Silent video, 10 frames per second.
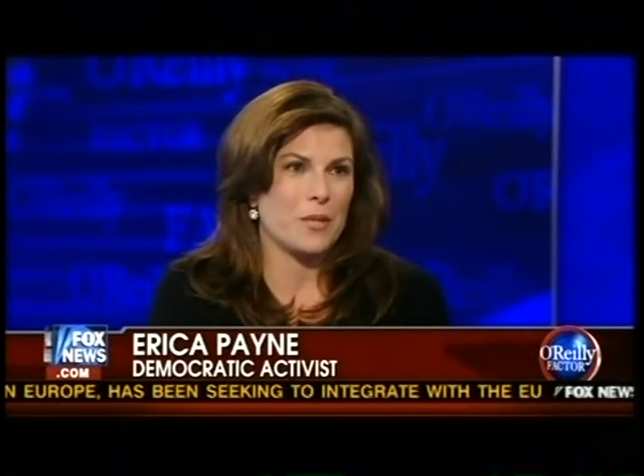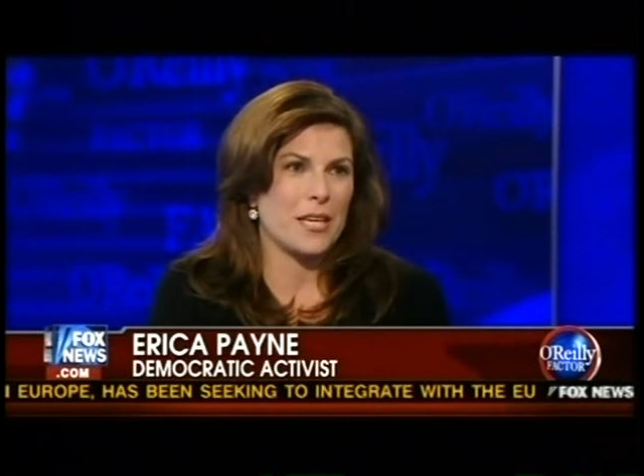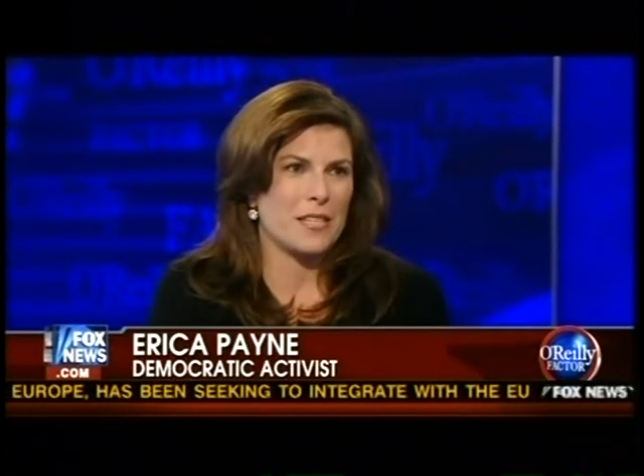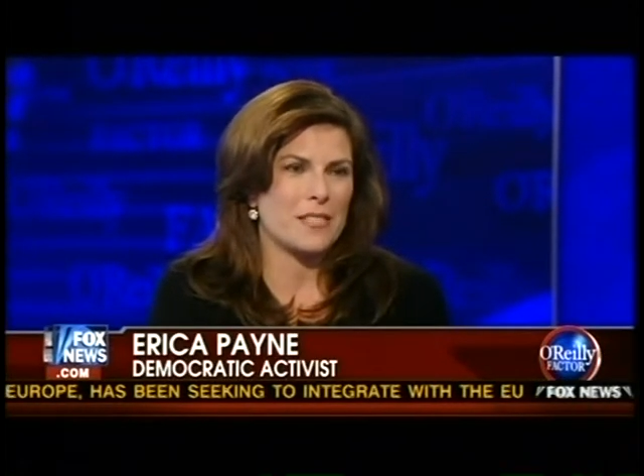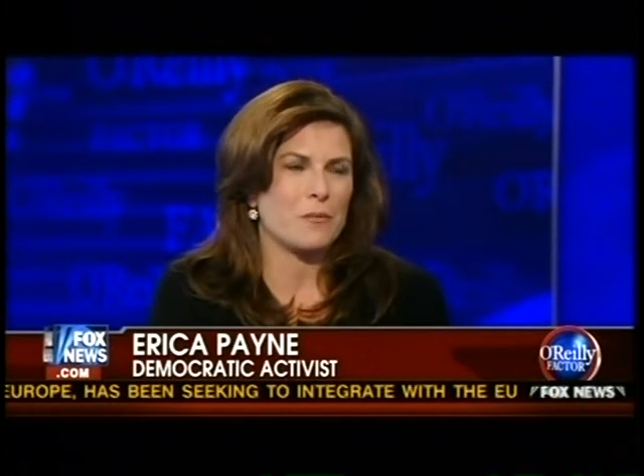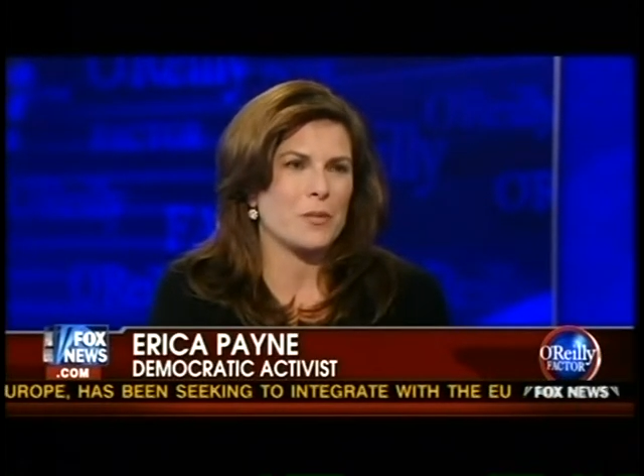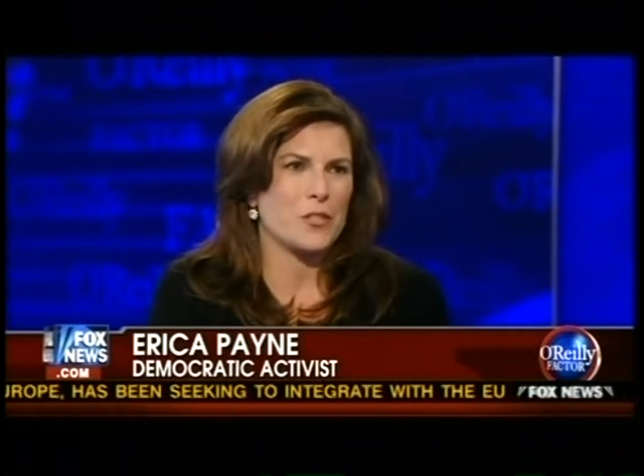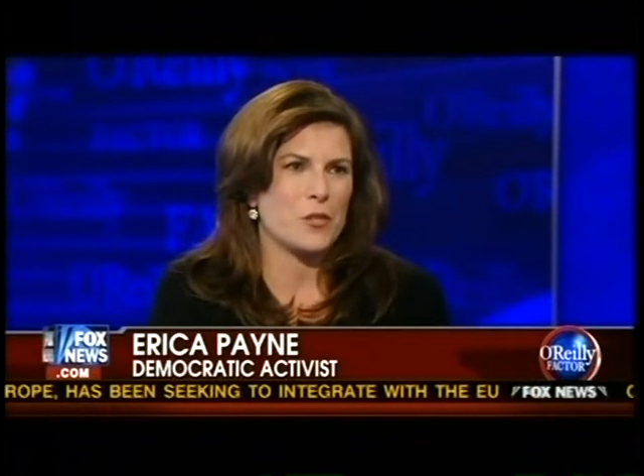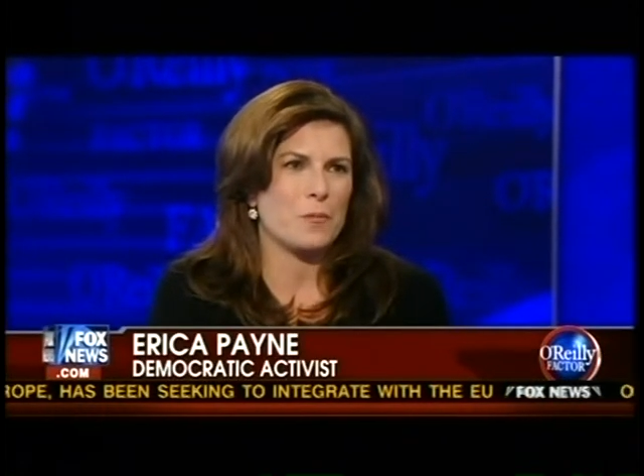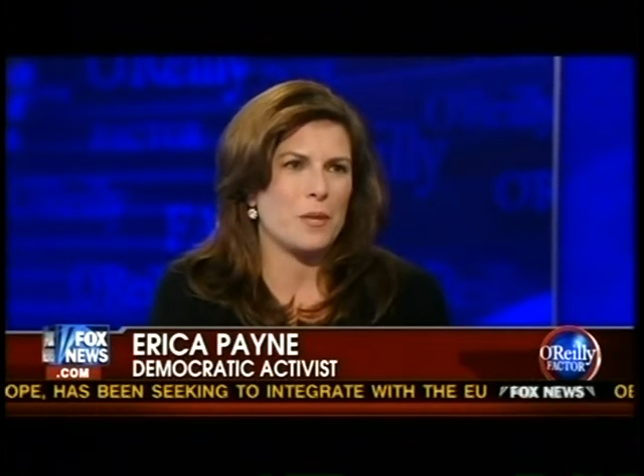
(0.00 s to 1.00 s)
place if
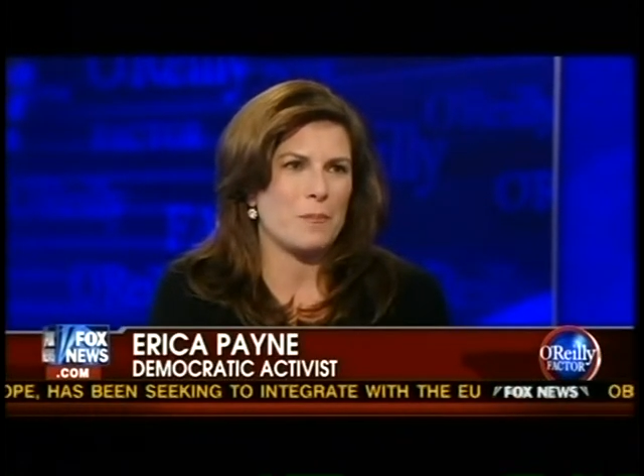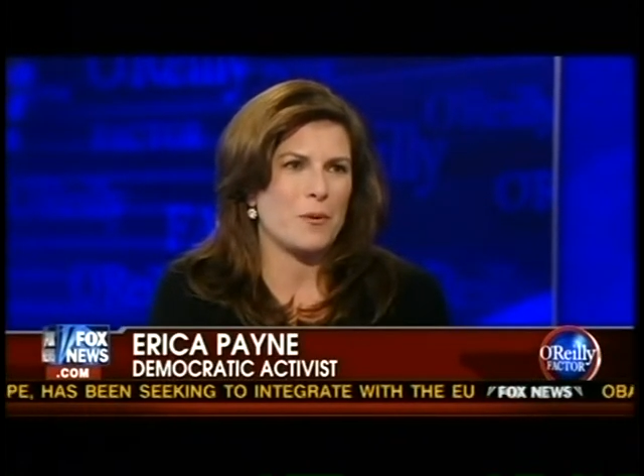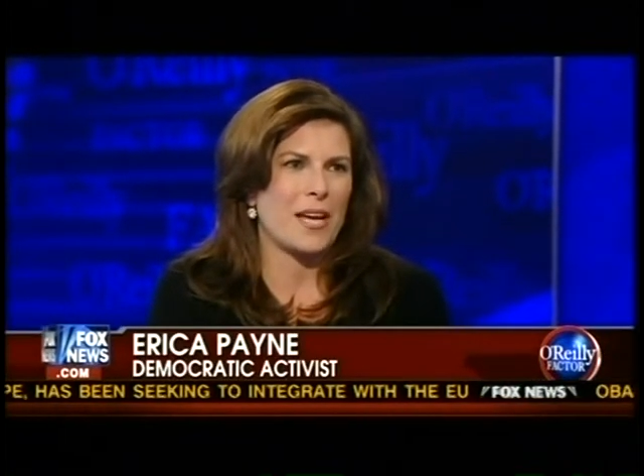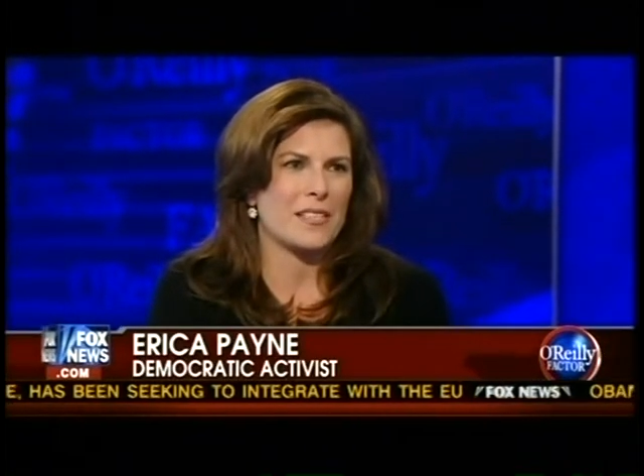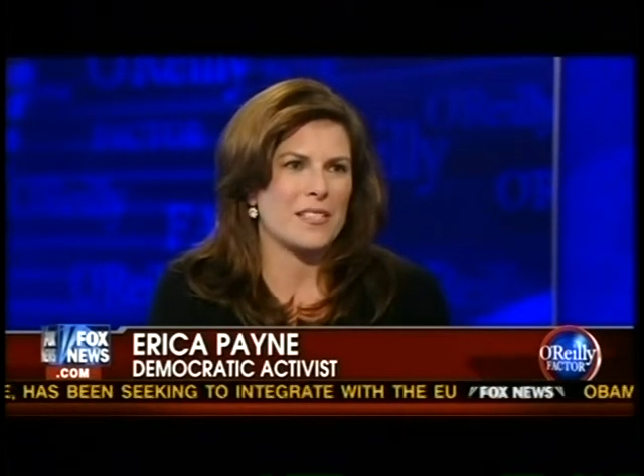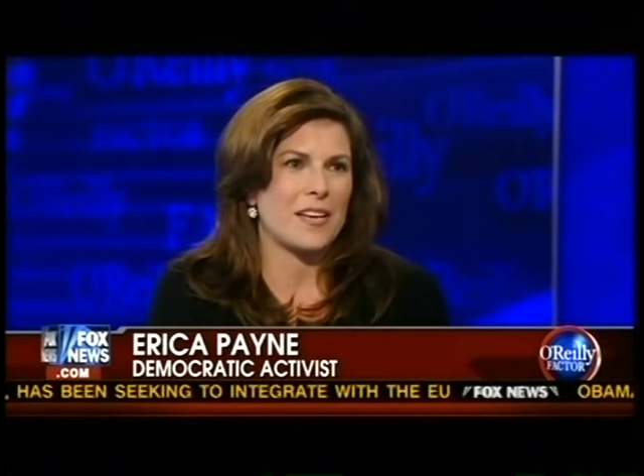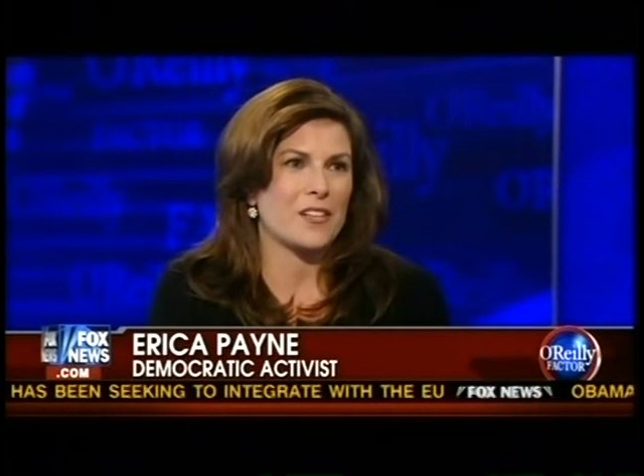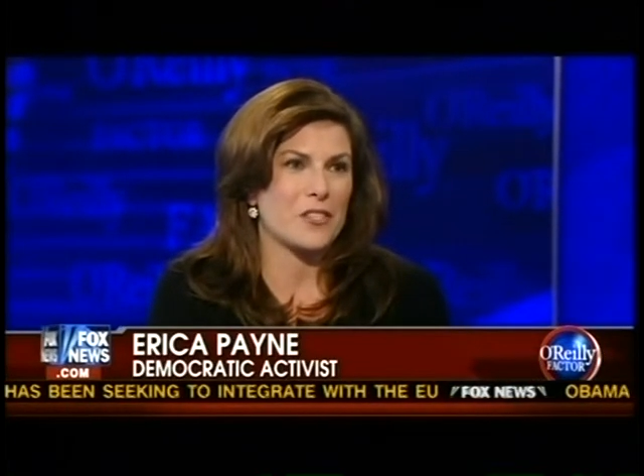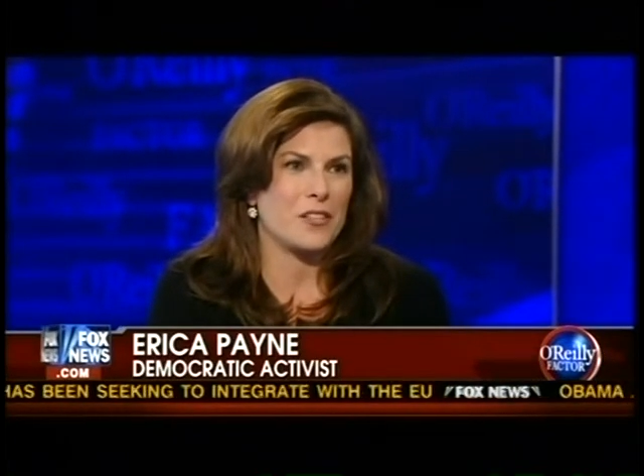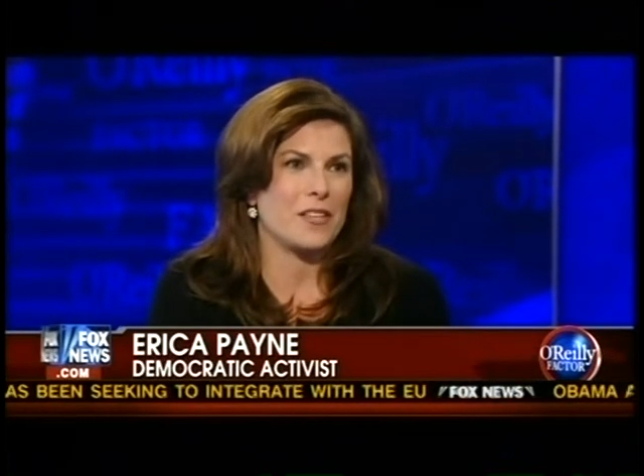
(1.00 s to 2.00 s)
when 2 people had sex,